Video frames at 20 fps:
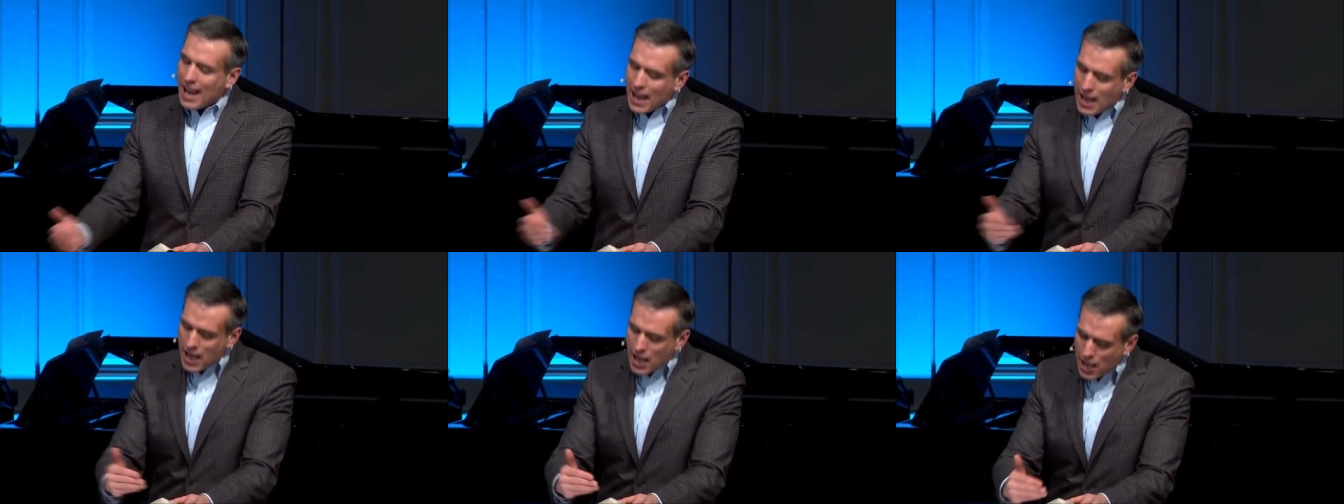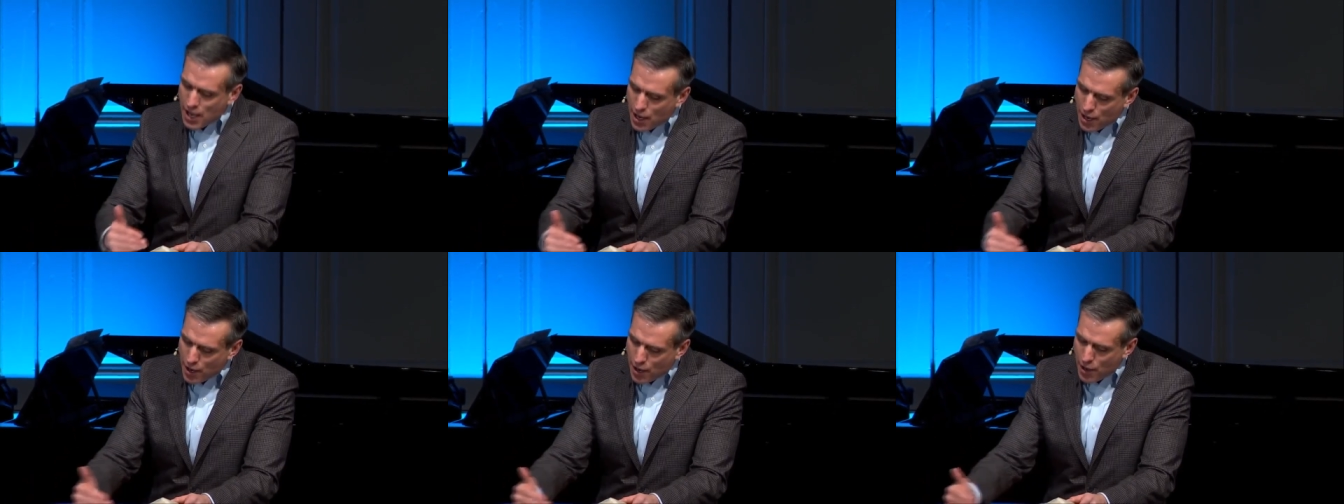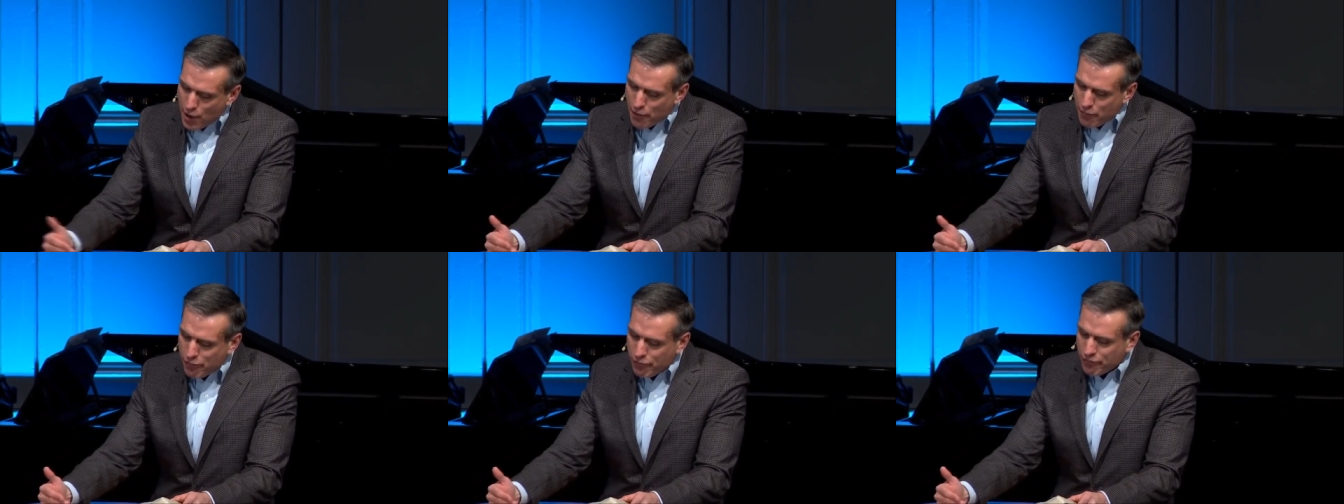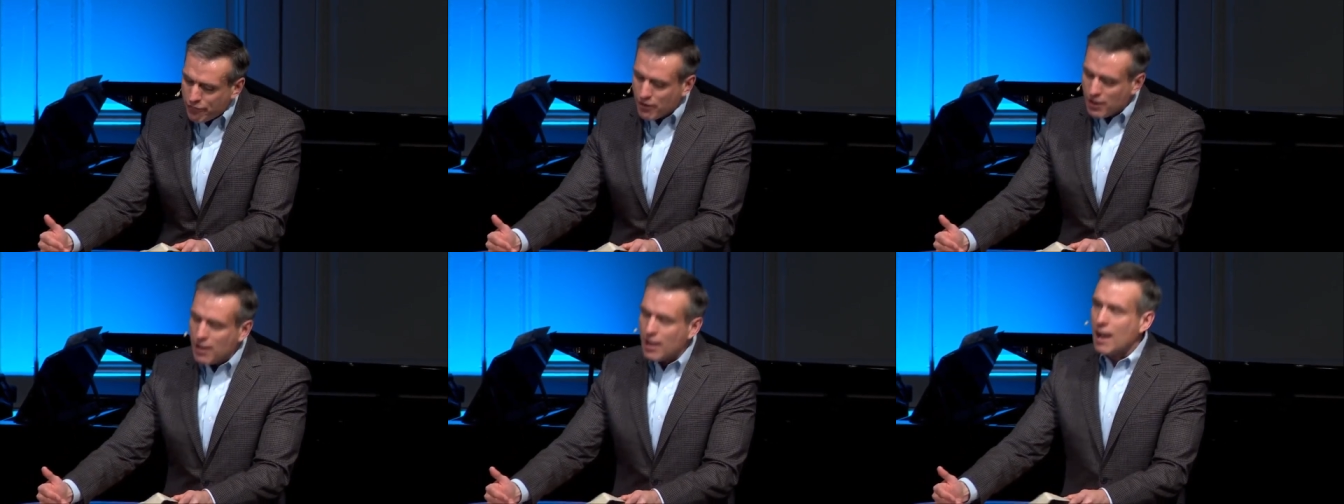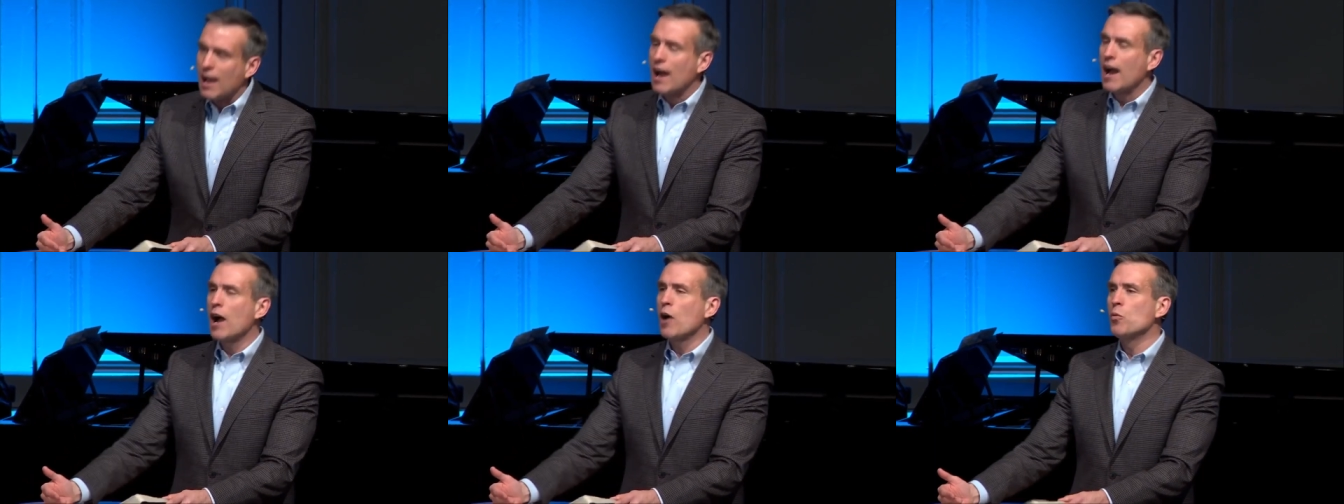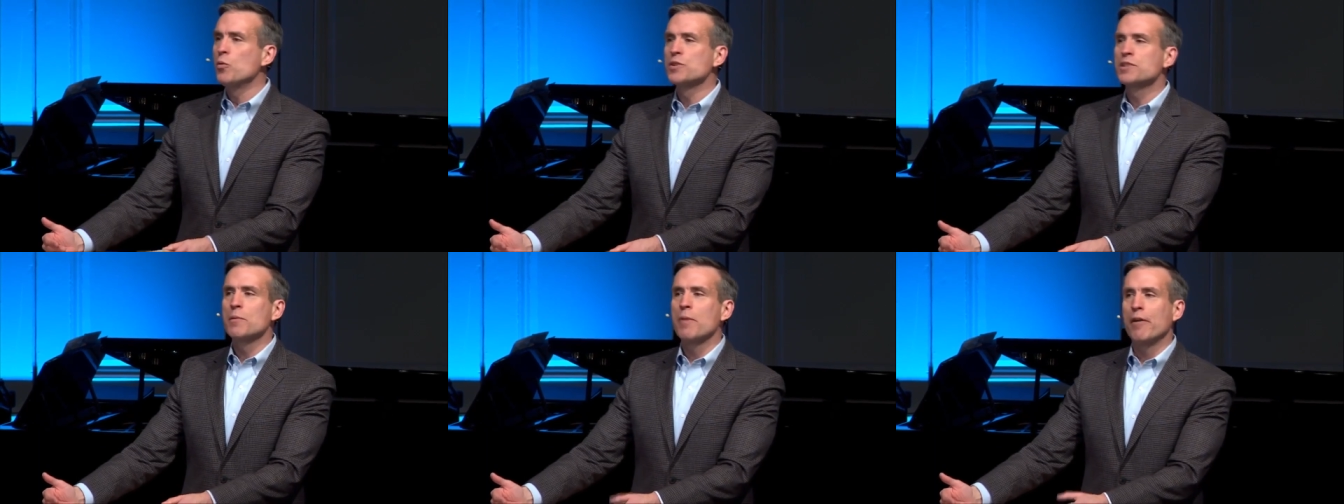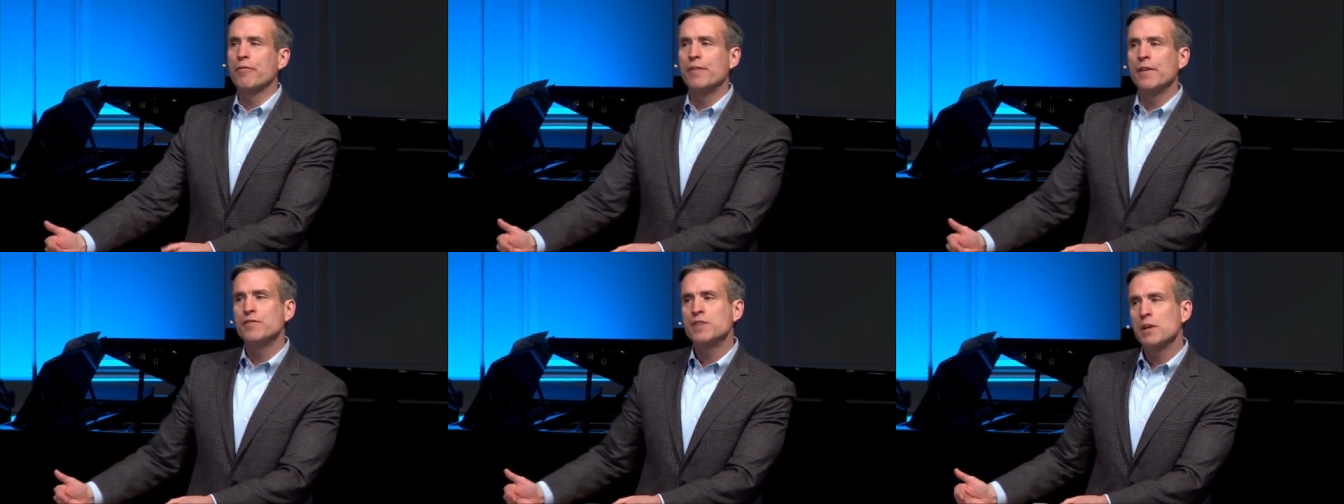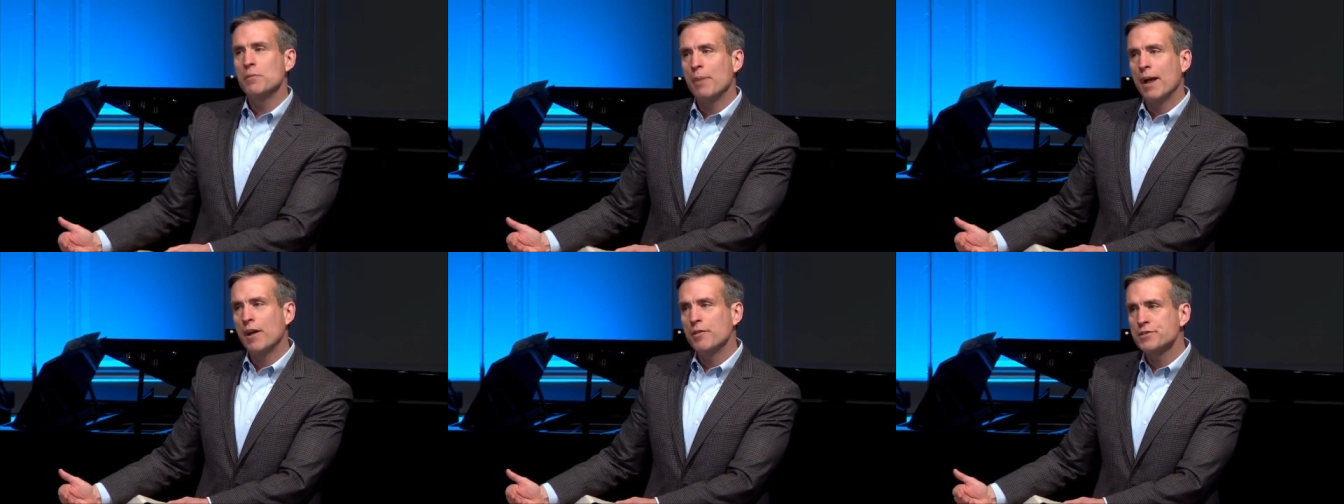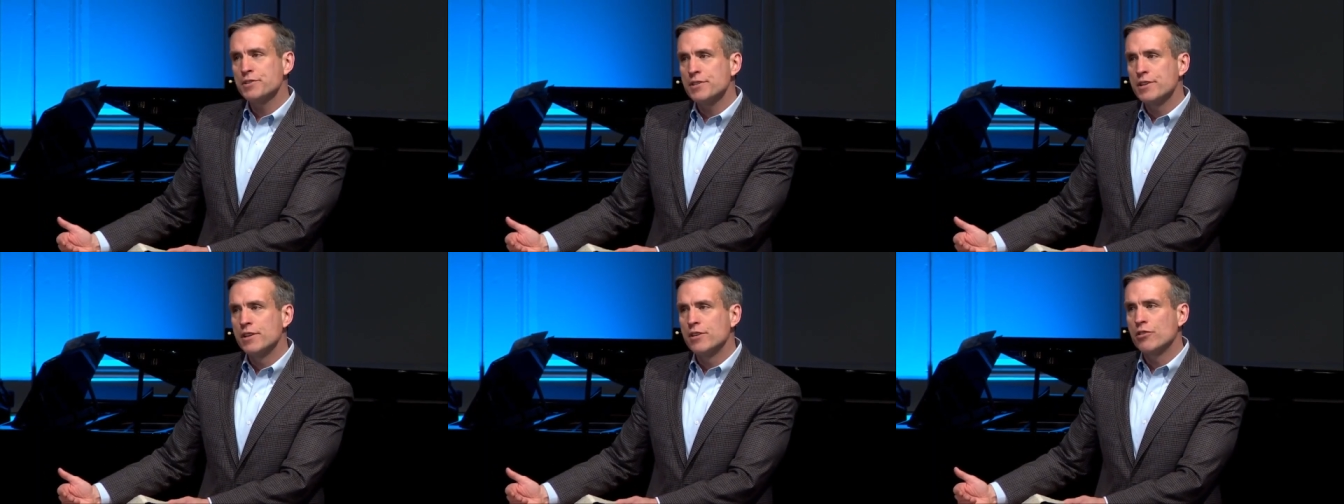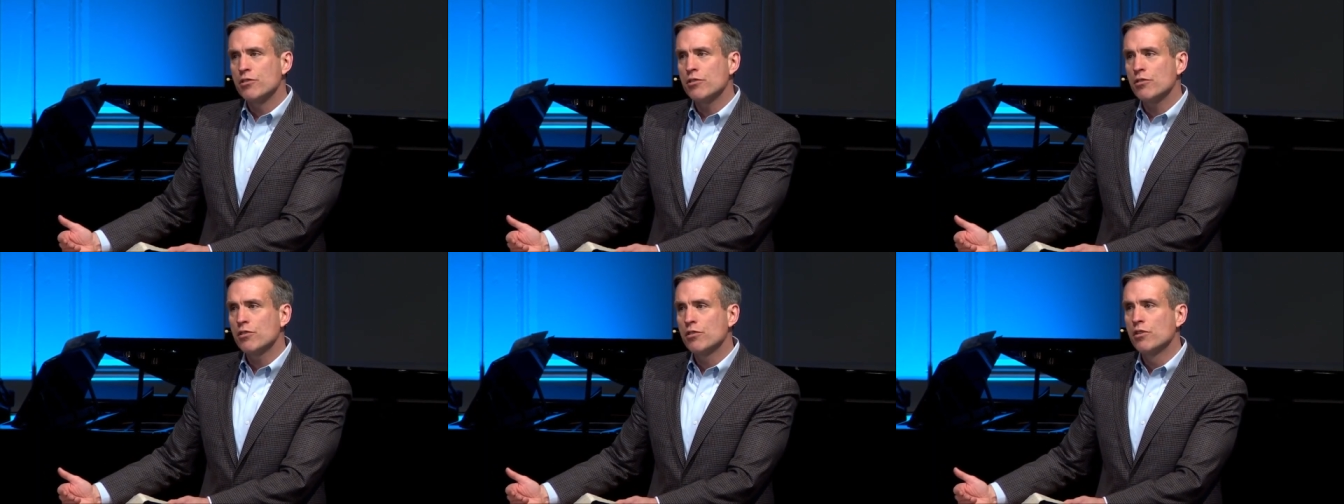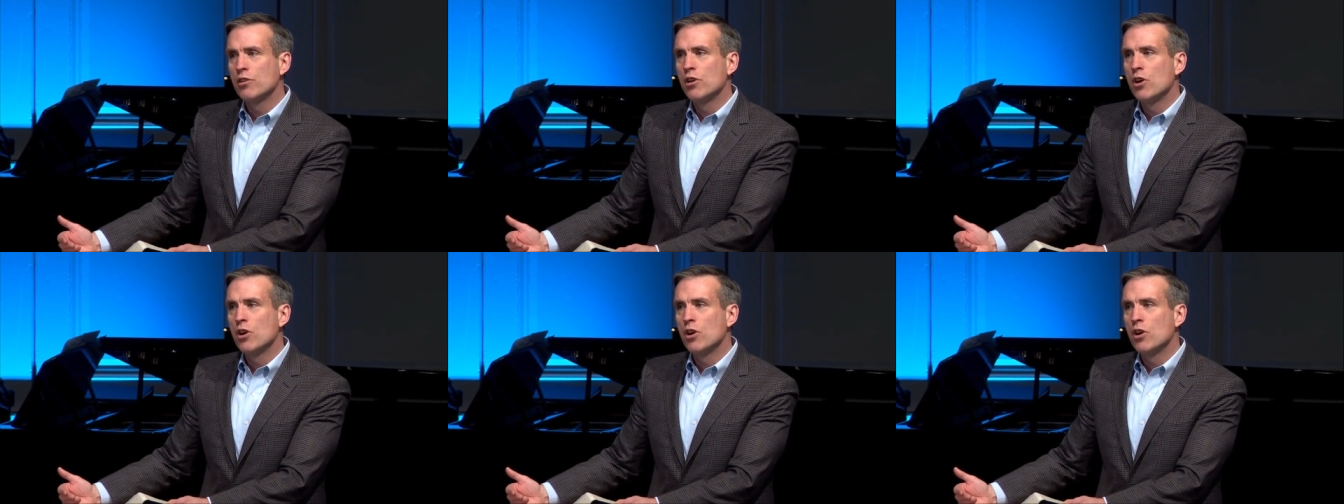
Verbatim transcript: if I was about 15 pounds thinner,